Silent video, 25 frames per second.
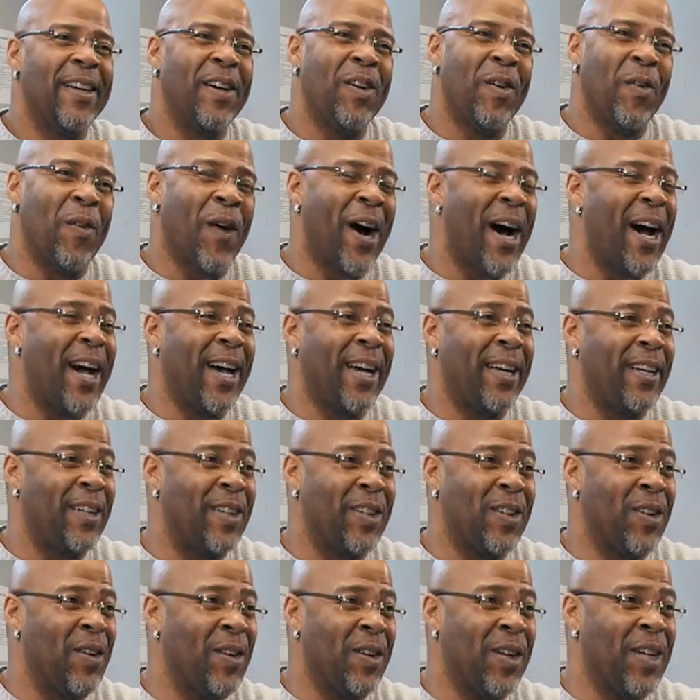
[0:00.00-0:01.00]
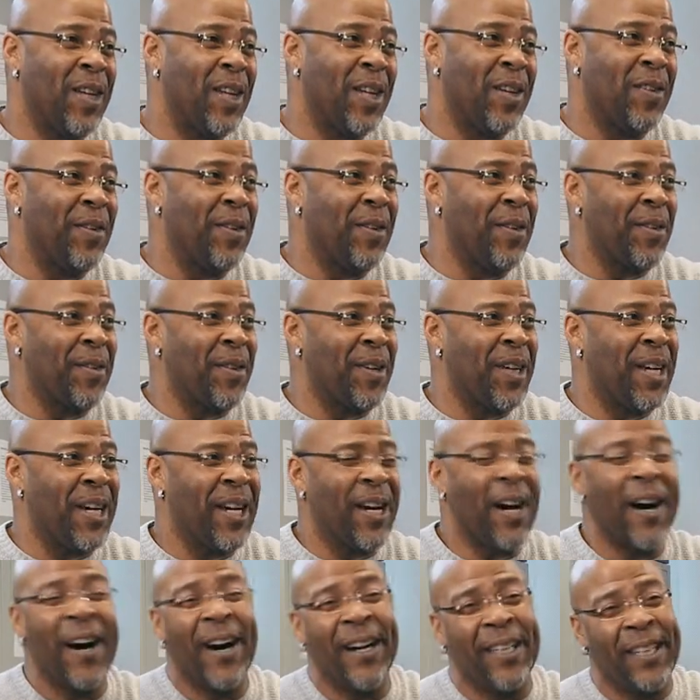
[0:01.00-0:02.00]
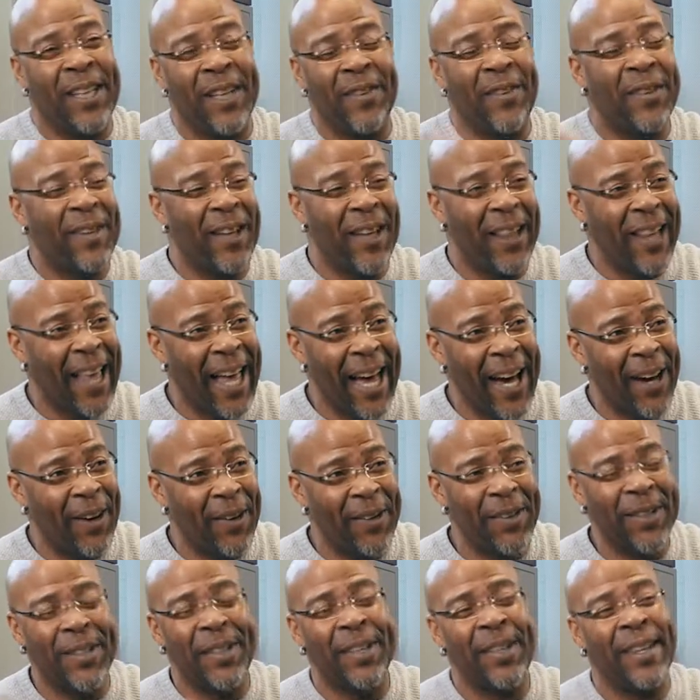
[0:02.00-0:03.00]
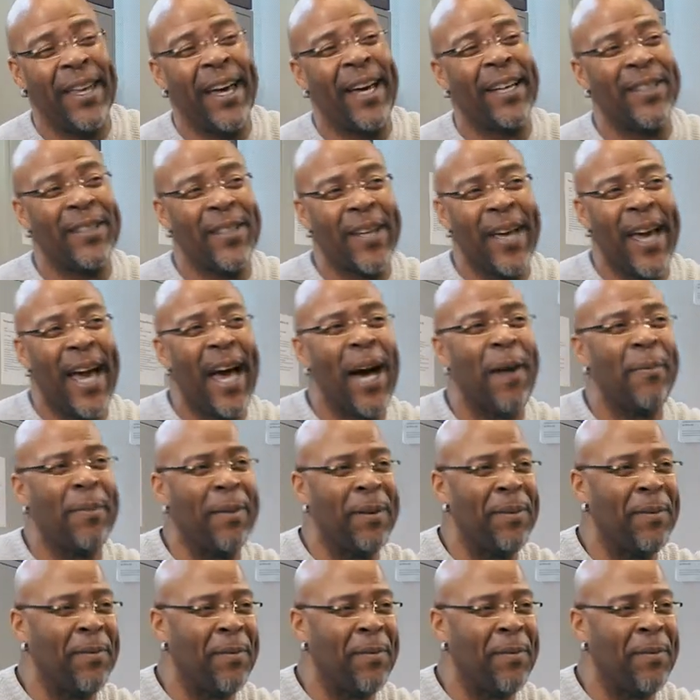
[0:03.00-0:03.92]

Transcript: Why, you know, even God even allowed that to happen.